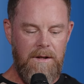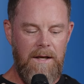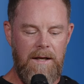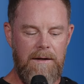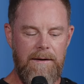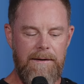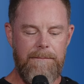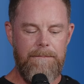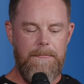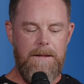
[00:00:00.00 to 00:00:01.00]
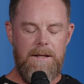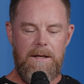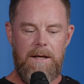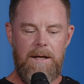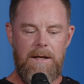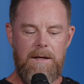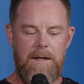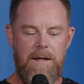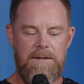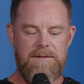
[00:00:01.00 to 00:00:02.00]
And um, and
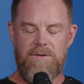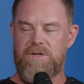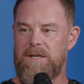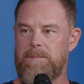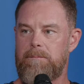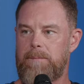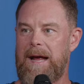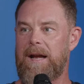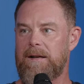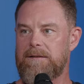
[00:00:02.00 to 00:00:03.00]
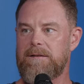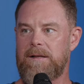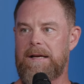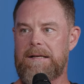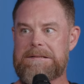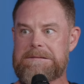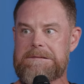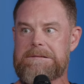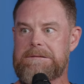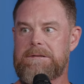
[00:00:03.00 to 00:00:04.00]
and so she panicked like
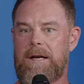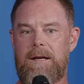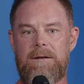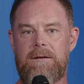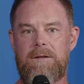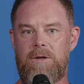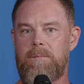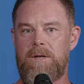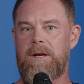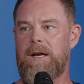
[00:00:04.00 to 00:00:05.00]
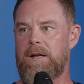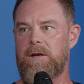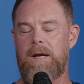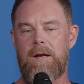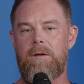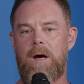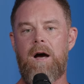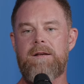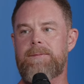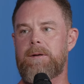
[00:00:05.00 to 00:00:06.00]
like you you need to, you need to go to the
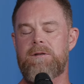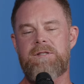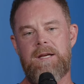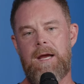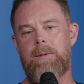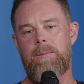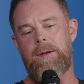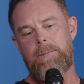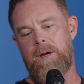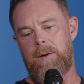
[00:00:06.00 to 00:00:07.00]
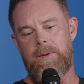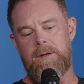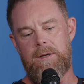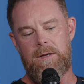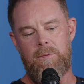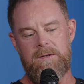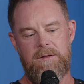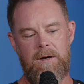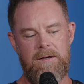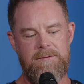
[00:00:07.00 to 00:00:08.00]
hospital. And she came and picked me up and, and went to
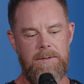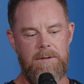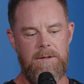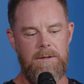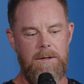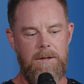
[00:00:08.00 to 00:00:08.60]
the hospital. And